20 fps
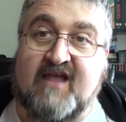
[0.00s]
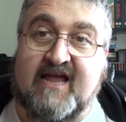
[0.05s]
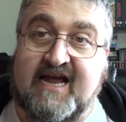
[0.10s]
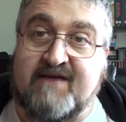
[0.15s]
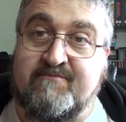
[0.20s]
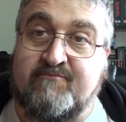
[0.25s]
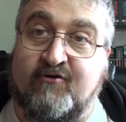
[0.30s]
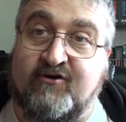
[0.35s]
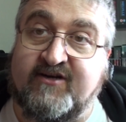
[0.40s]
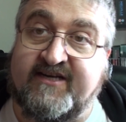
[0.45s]
I
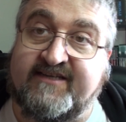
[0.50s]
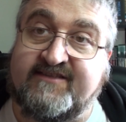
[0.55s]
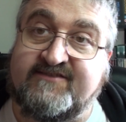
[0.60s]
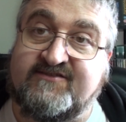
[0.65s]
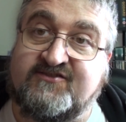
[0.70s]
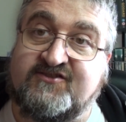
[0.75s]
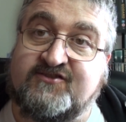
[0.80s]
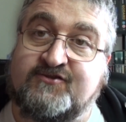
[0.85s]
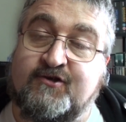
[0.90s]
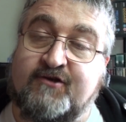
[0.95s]
bought it.
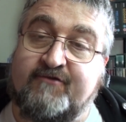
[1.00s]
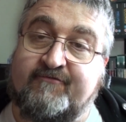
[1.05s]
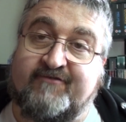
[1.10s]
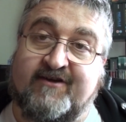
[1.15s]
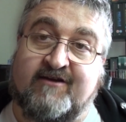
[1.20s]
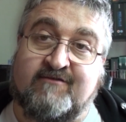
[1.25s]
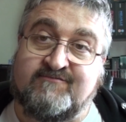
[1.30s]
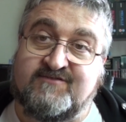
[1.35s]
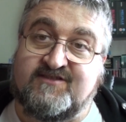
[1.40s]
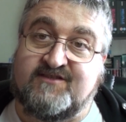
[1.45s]
Just two
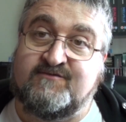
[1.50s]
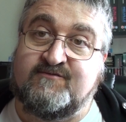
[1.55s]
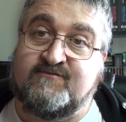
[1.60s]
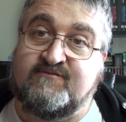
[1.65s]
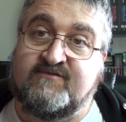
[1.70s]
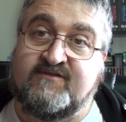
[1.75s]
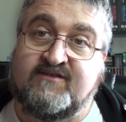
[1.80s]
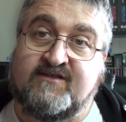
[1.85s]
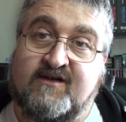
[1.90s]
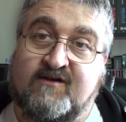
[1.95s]
films
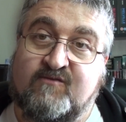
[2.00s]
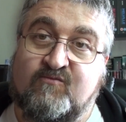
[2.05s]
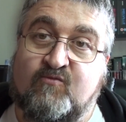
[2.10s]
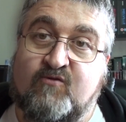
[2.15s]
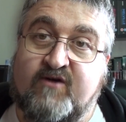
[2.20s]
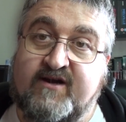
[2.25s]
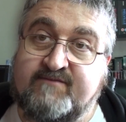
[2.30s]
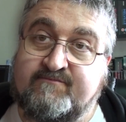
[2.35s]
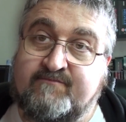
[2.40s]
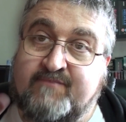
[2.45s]
in
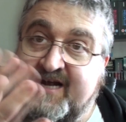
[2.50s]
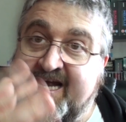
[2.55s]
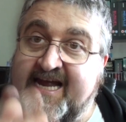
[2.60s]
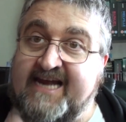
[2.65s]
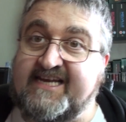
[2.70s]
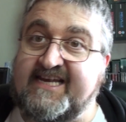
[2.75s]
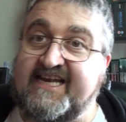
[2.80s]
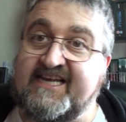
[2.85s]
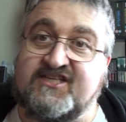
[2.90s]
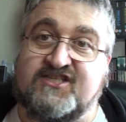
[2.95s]
one
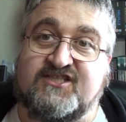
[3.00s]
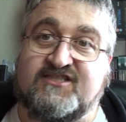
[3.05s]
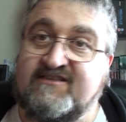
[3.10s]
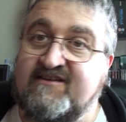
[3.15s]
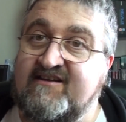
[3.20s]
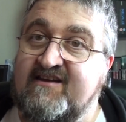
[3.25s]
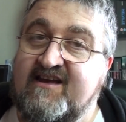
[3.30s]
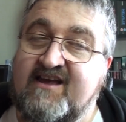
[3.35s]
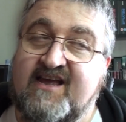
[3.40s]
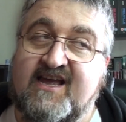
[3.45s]
package,
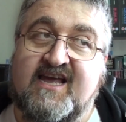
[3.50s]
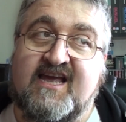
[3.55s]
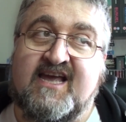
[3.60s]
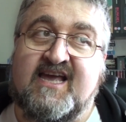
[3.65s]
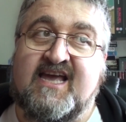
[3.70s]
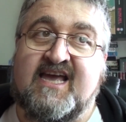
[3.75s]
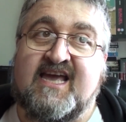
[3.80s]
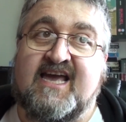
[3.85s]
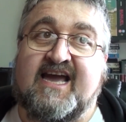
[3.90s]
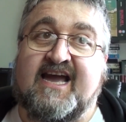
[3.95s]

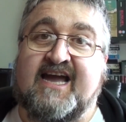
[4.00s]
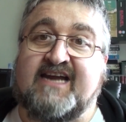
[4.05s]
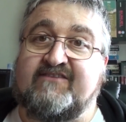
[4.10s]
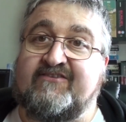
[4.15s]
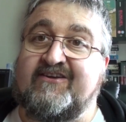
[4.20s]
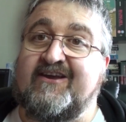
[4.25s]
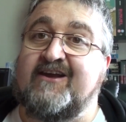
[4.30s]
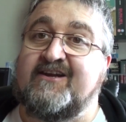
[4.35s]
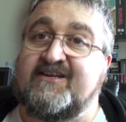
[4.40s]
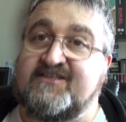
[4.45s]
and
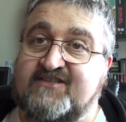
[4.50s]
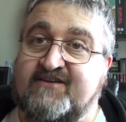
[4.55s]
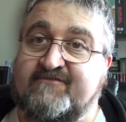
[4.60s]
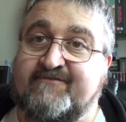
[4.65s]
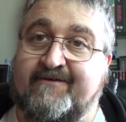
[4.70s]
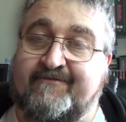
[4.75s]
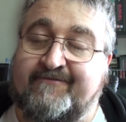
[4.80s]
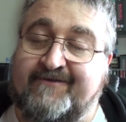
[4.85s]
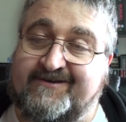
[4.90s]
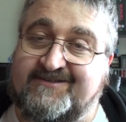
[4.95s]
I've heard it's
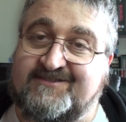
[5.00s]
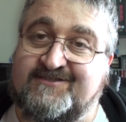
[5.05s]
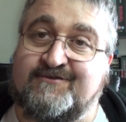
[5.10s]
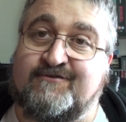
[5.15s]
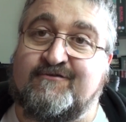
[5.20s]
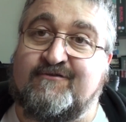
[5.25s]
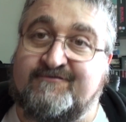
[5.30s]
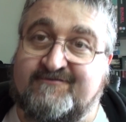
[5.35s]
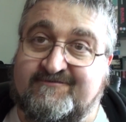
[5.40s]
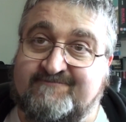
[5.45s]
terrific,
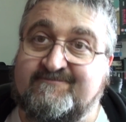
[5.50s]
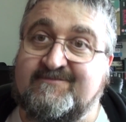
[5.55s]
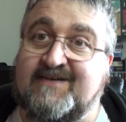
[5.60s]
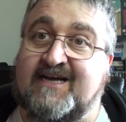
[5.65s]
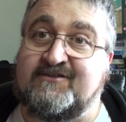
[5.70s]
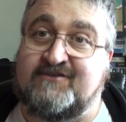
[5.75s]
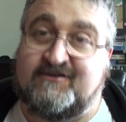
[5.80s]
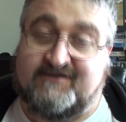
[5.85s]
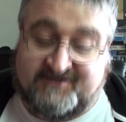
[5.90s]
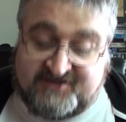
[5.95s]
so
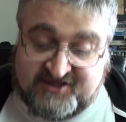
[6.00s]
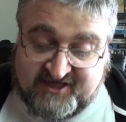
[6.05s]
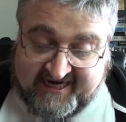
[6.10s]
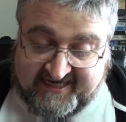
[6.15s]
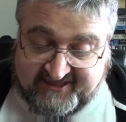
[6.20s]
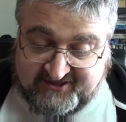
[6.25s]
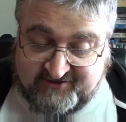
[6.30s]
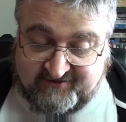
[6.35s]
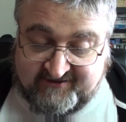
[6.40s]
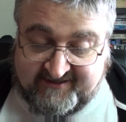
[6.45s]
I took the
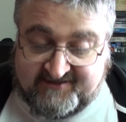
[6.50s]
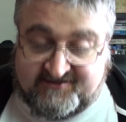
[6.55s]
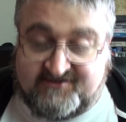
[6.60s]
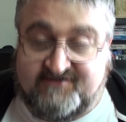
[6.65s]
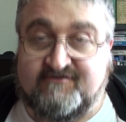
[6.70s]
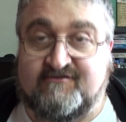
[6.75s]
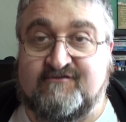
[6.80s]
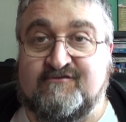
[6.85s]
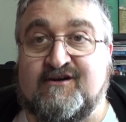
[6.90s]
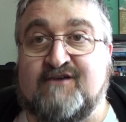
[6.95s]
chance on it,
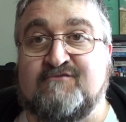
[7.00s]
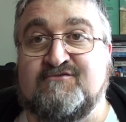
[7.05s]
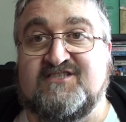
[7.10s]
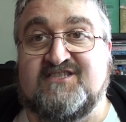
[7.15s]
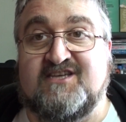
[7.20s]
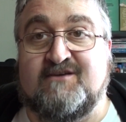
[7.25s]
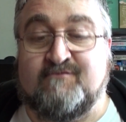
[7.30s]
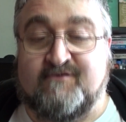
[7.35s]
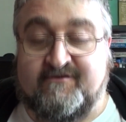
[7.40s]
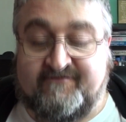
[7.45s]
so I'll
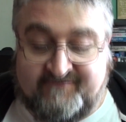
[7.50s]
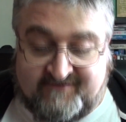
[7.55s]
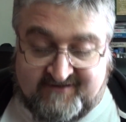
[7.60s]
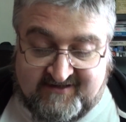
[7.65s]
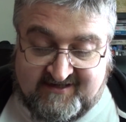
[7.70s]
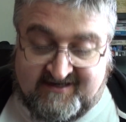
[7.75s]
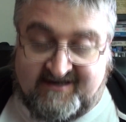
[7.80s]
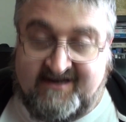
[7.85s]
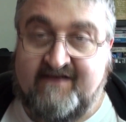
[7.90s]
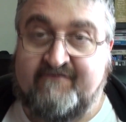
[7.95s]
see if
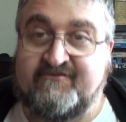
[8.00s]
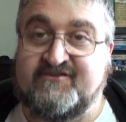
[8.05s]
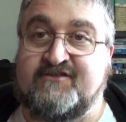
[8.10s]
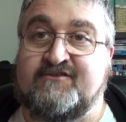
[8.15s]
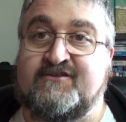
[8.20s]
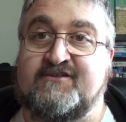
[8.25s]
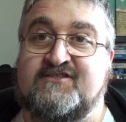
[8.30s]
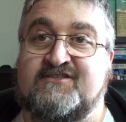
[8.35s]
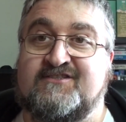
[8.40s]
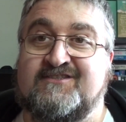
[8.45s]
it was a
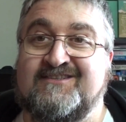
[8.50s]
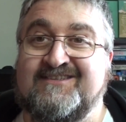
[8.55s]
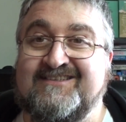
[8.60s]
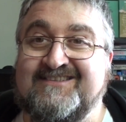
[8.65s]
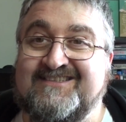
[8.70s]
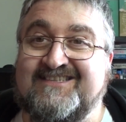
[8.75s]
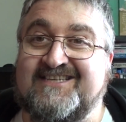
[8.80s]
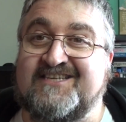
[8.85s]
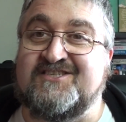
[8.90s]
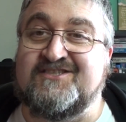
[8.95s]
good
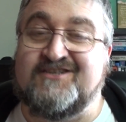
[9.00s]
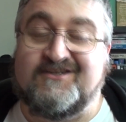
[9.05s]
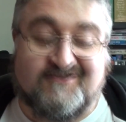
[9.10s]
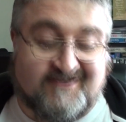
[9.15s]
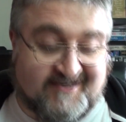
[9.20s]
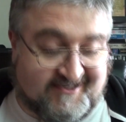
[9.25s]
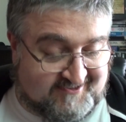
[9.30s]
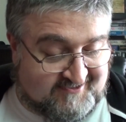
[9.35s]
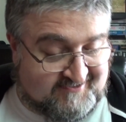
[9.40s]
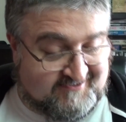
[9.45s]
decision or
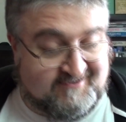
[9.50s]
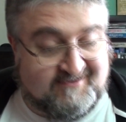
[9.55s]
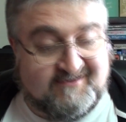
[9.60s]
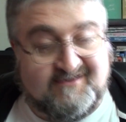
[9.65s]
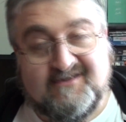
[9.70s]
not.